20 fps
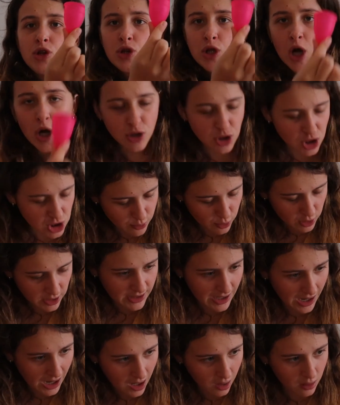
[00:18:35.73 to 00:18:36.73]
Don't just put it
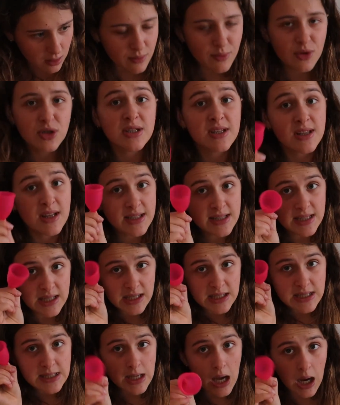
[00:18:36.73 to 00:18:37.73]
down, because this thing
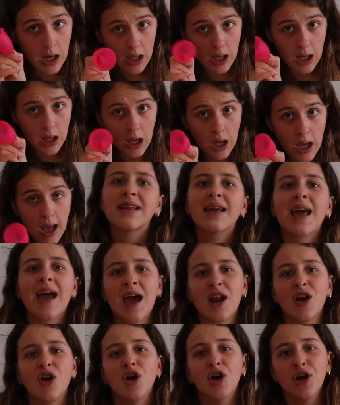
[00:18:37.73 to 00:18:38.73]
is sucking. It
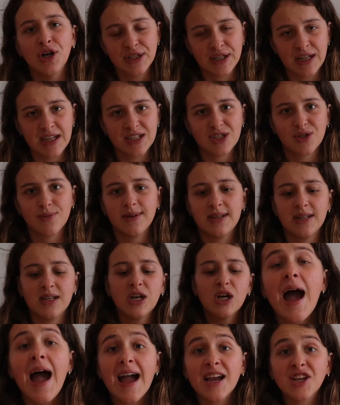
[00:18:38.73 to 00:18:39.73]
can hurt a little bit.
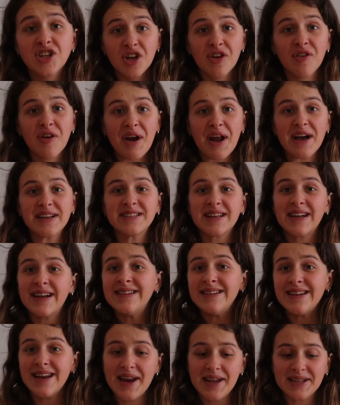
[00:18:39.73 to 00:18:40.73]
I actually realized that I
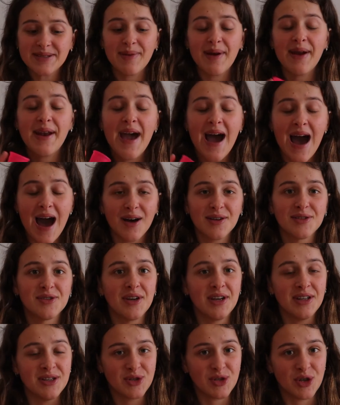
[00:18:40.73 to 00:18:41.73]
didn't explain how to
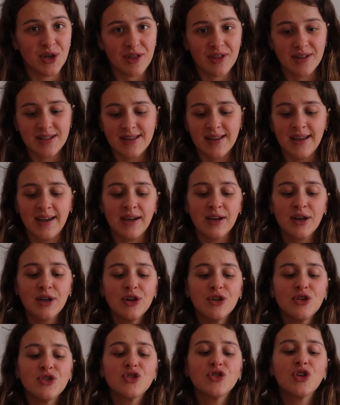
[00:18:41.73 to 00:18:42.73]
insert this thing.
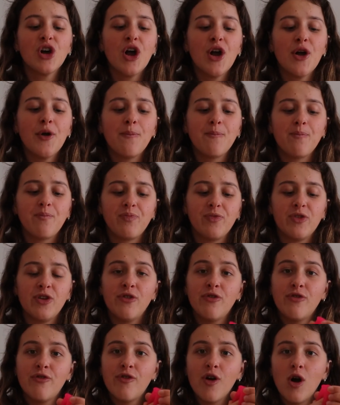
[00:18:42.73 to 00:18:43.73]
So
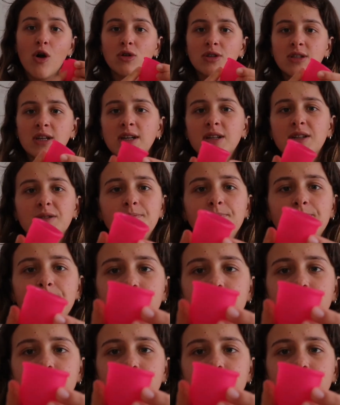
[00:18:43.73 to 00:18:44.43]
you fold it